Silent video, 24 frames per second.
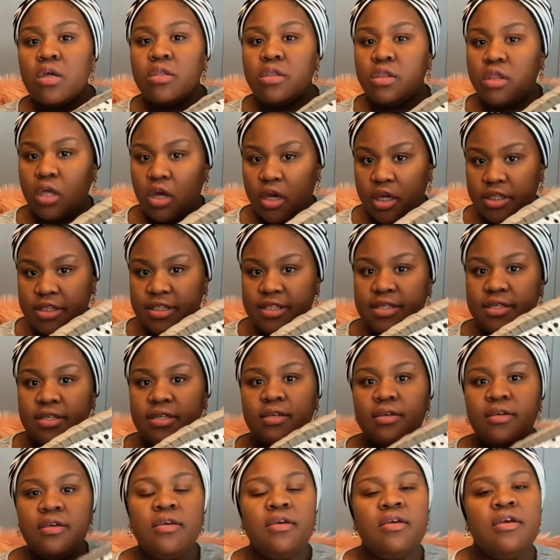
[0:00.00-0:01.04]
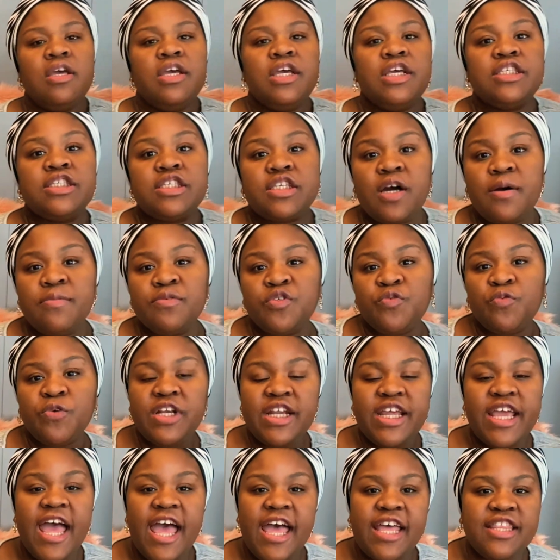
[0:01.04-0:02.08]
dot, it comes
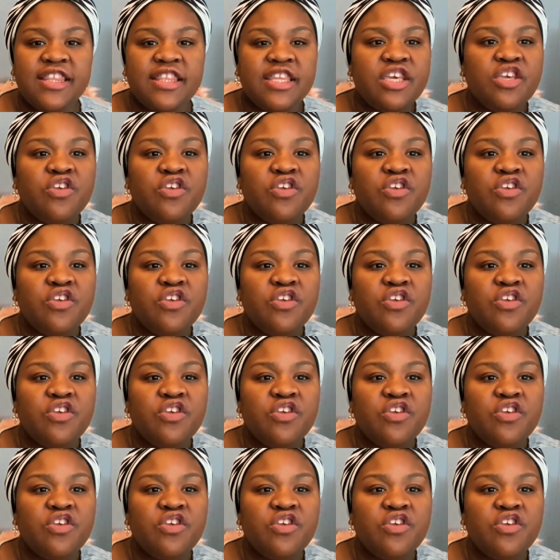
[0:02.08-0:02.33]
really handy.